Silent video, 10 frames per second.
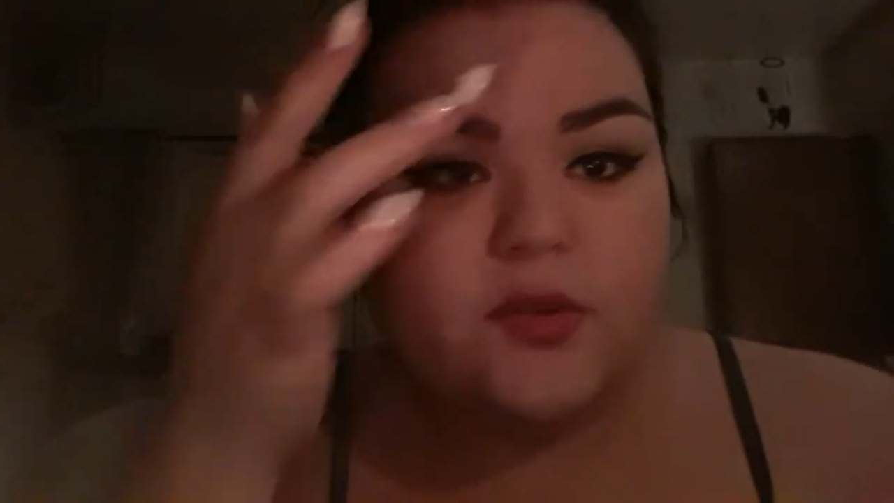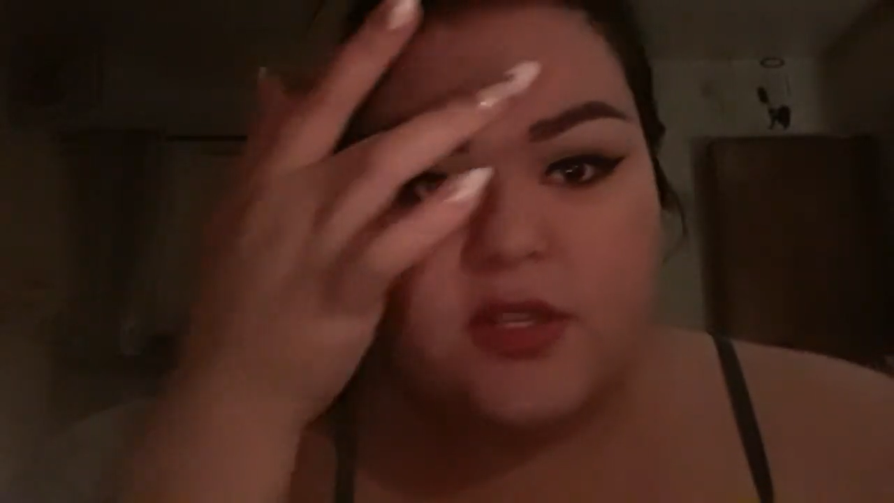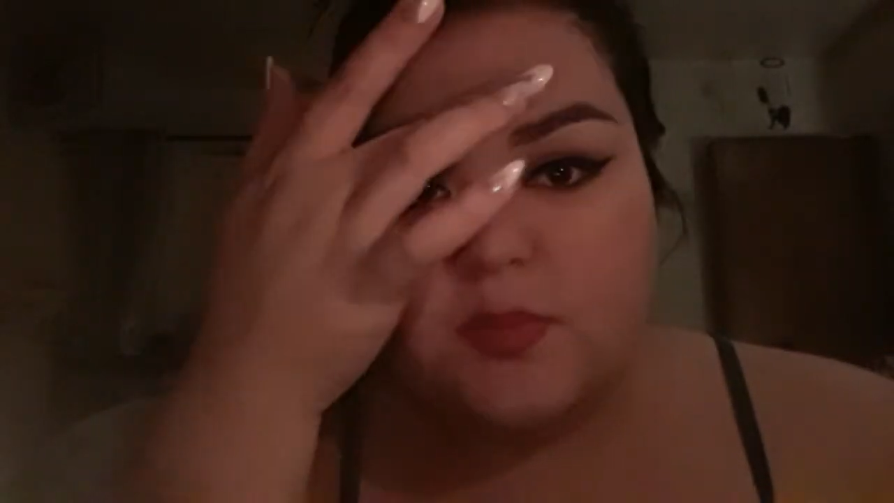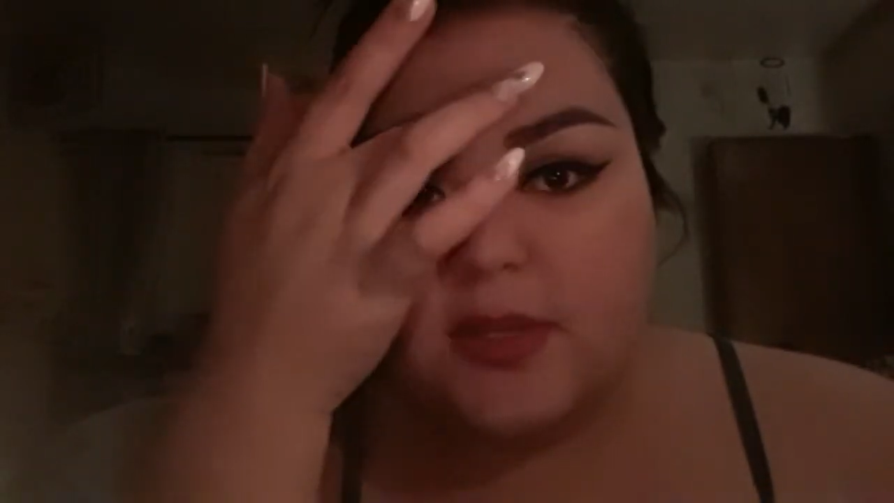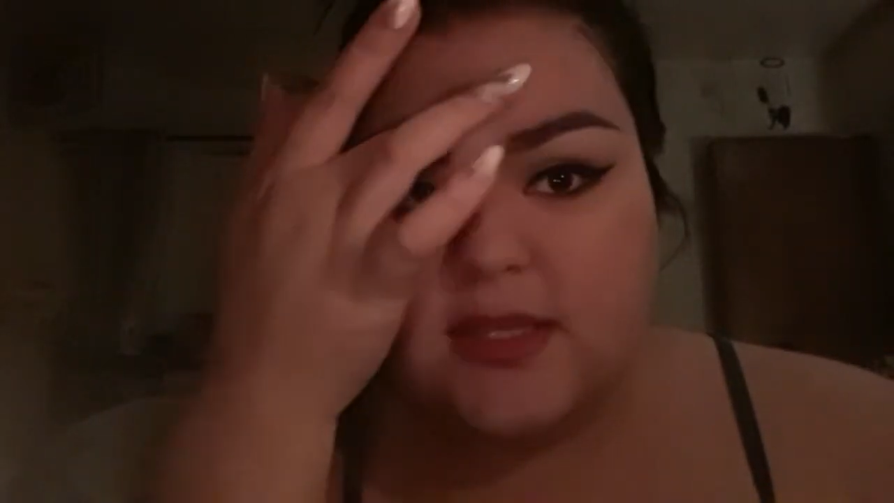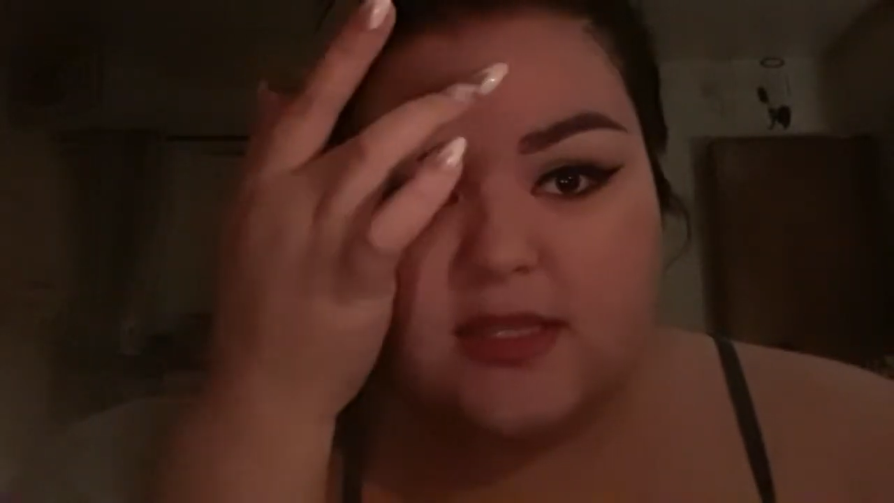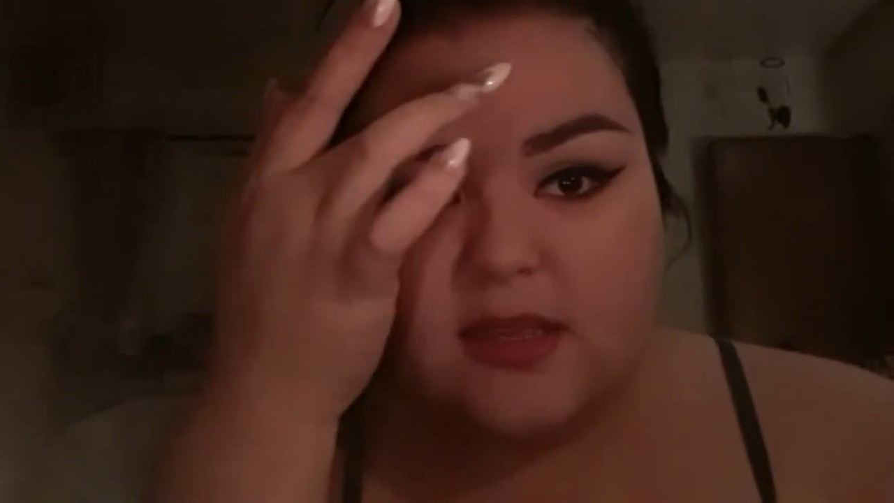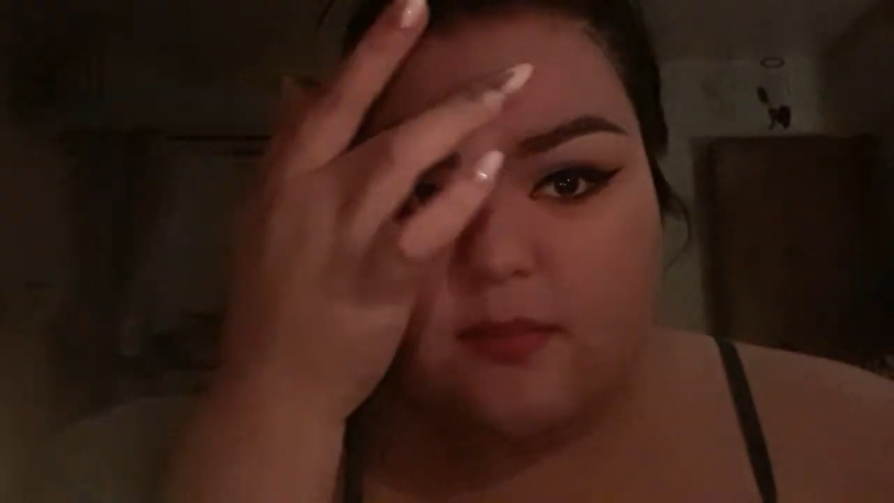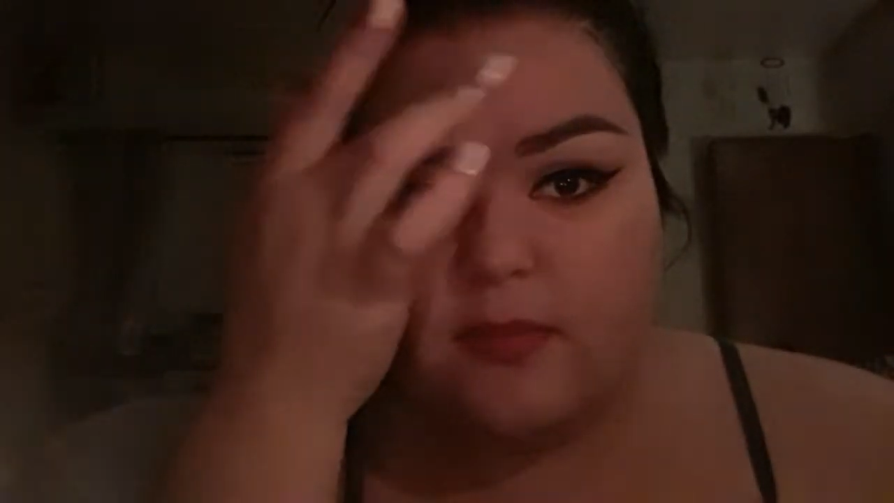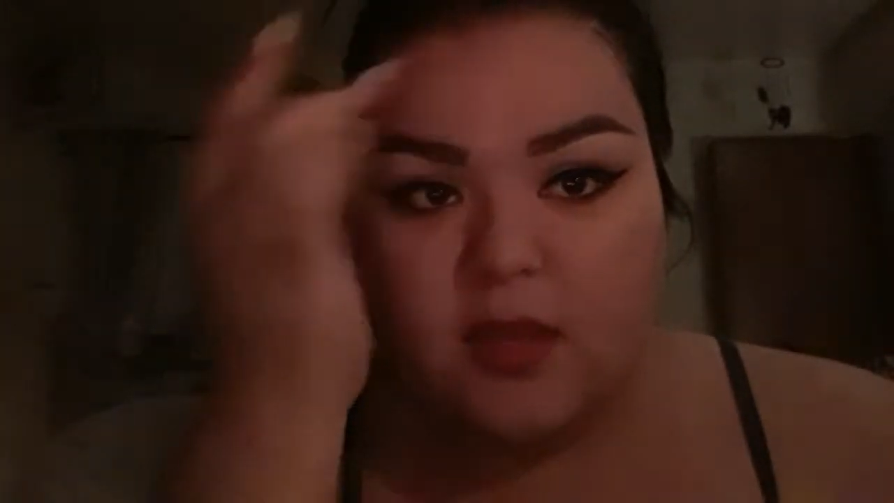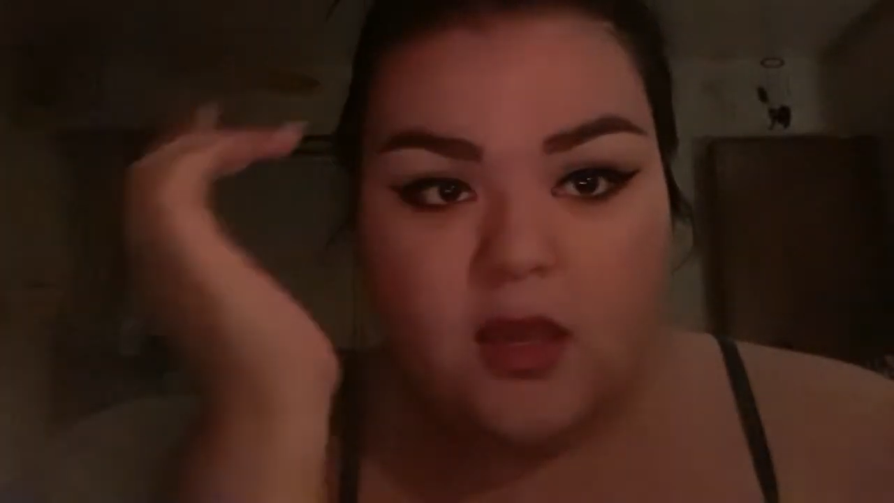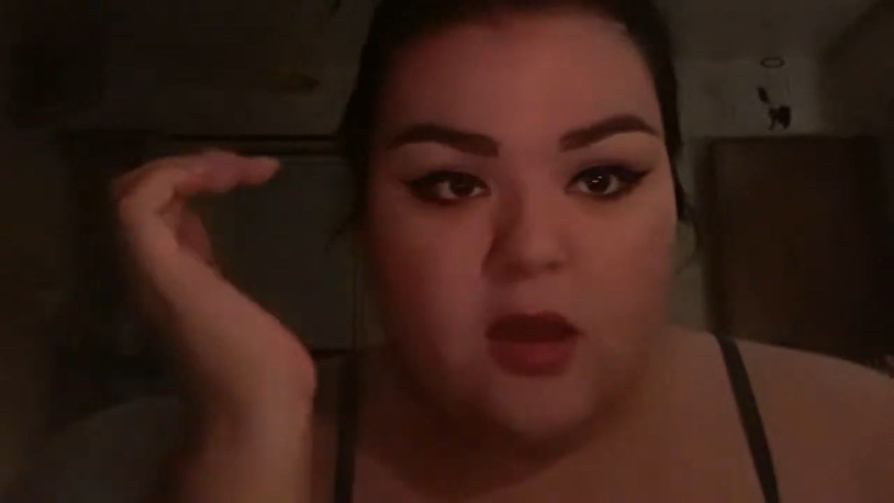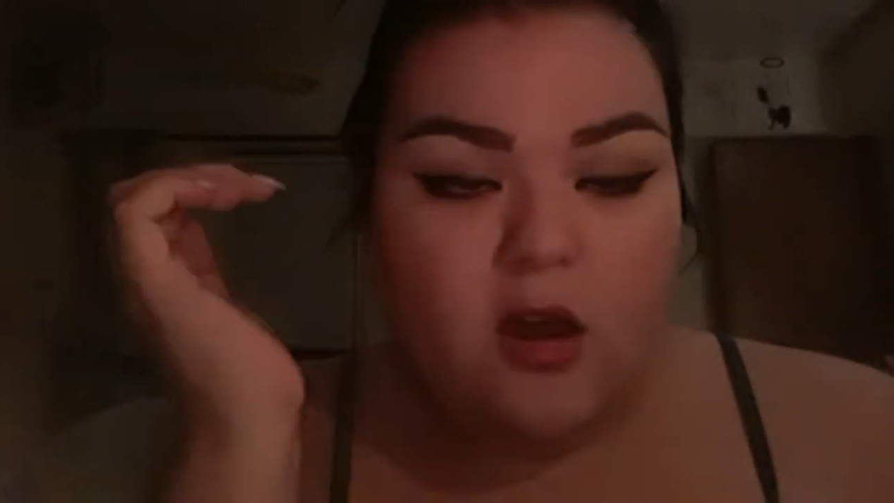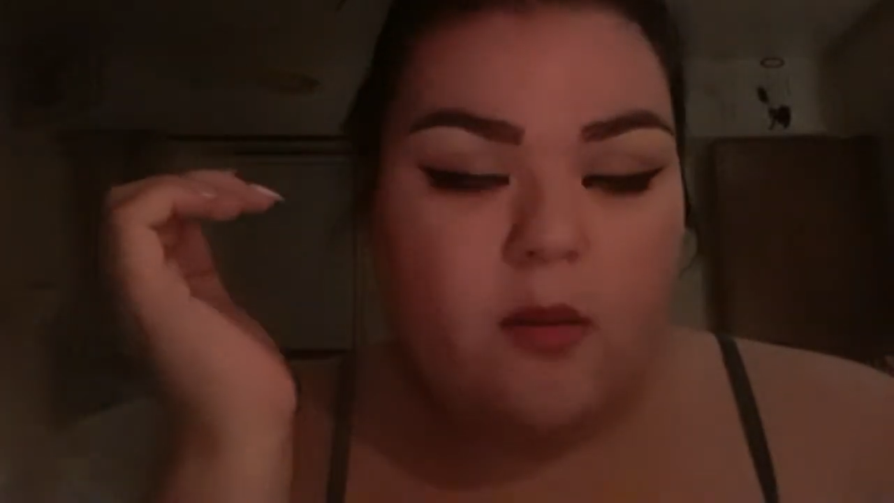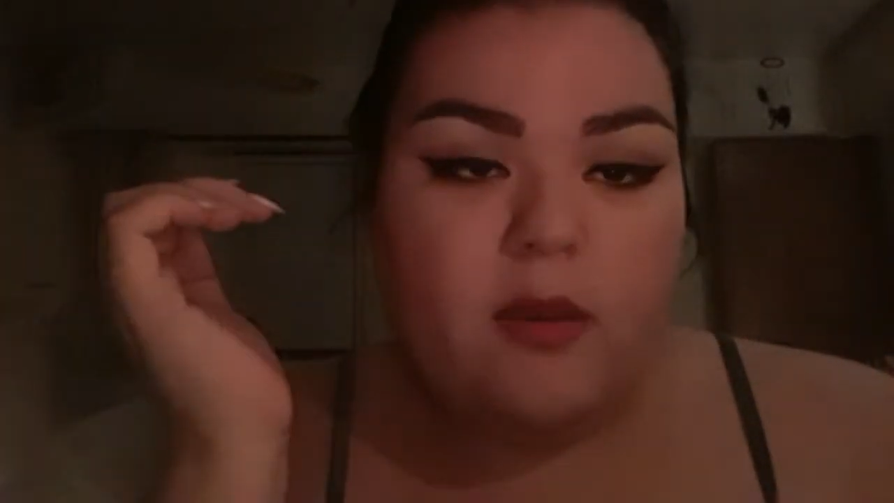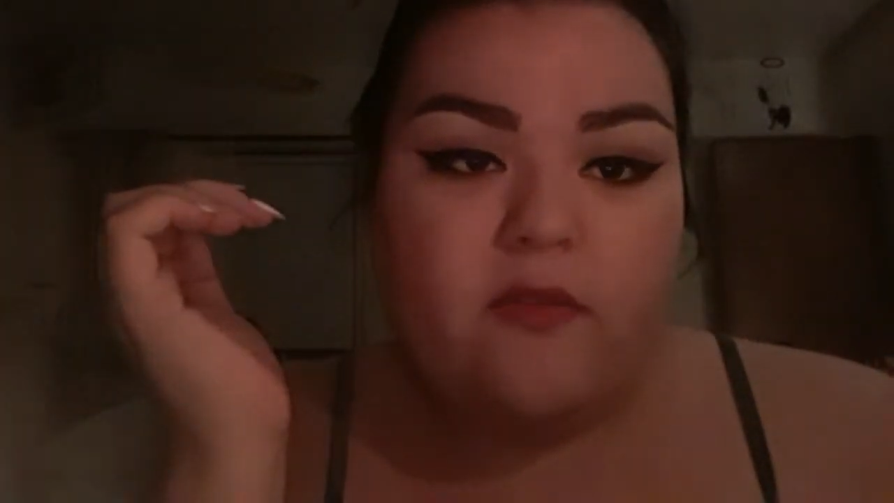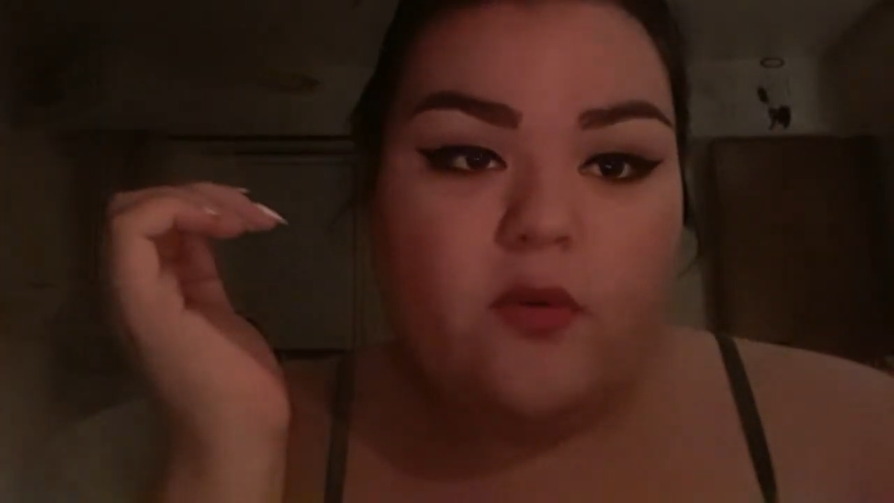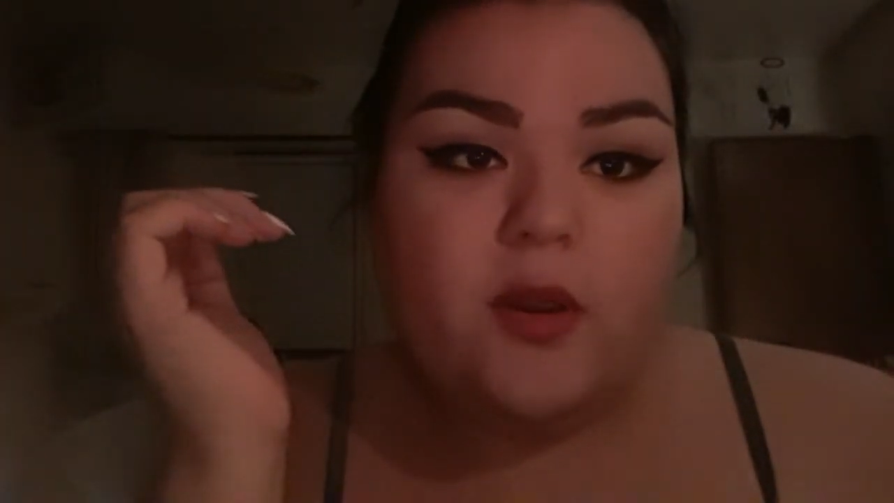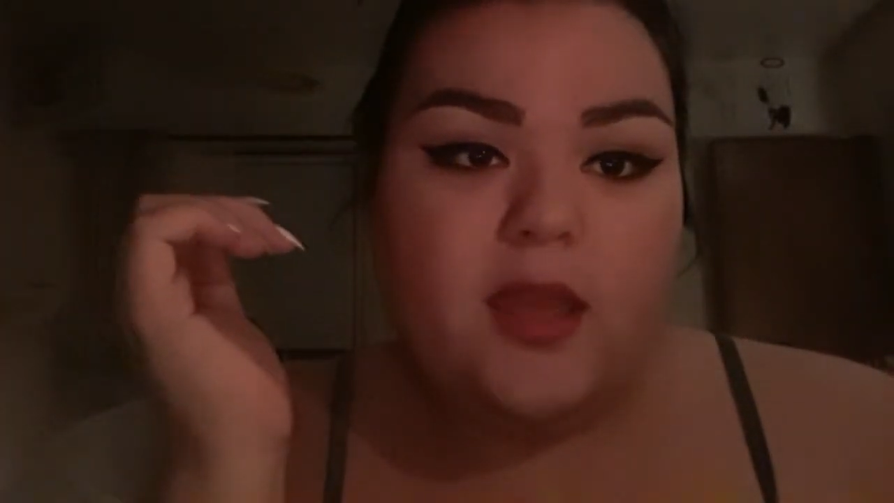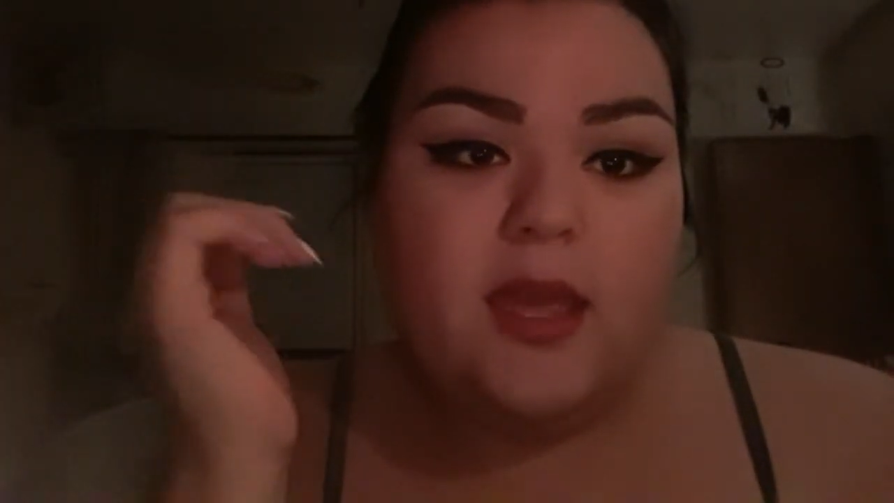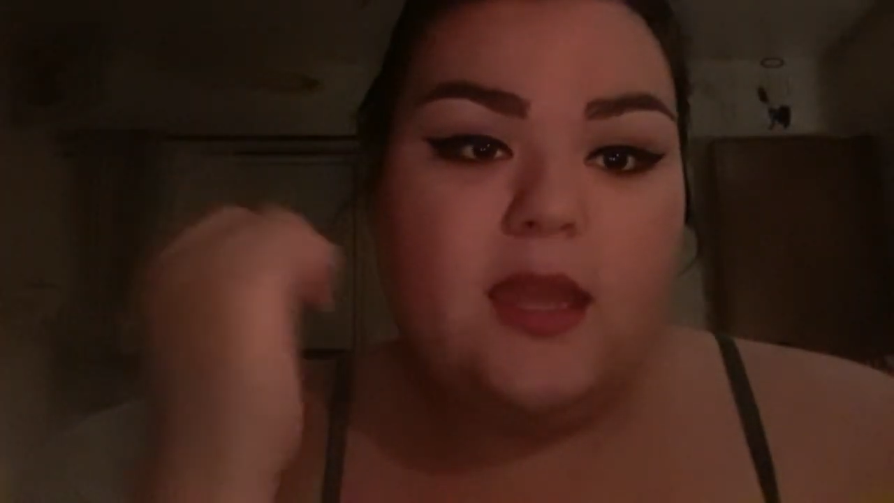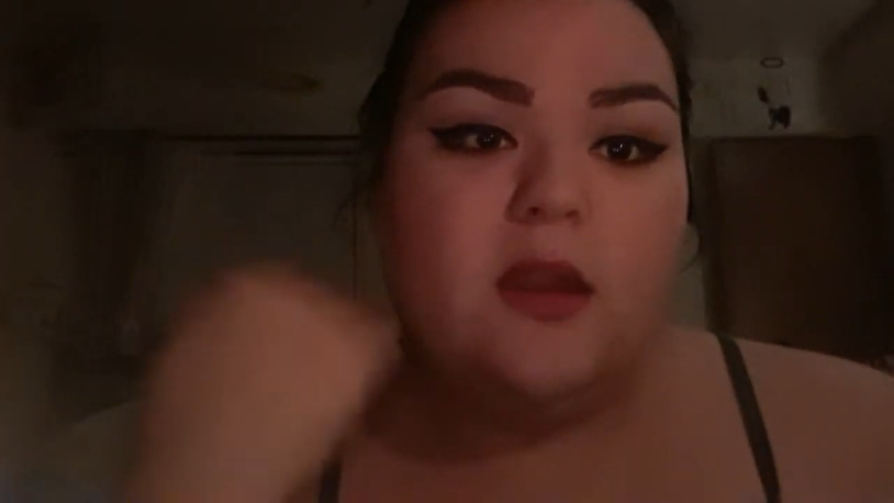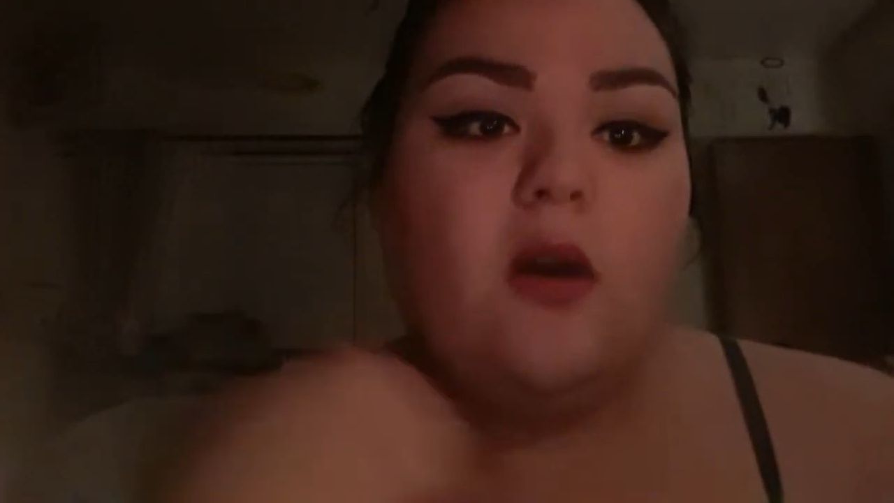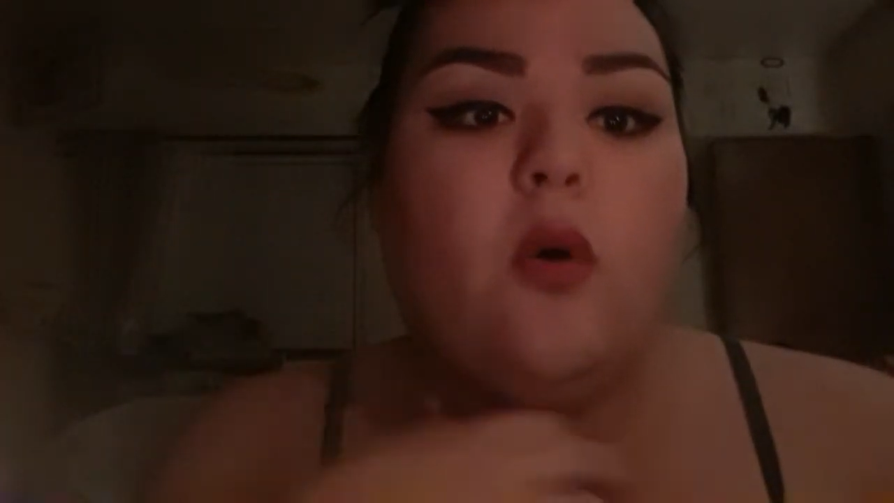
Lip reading: I'll just put some on my forehead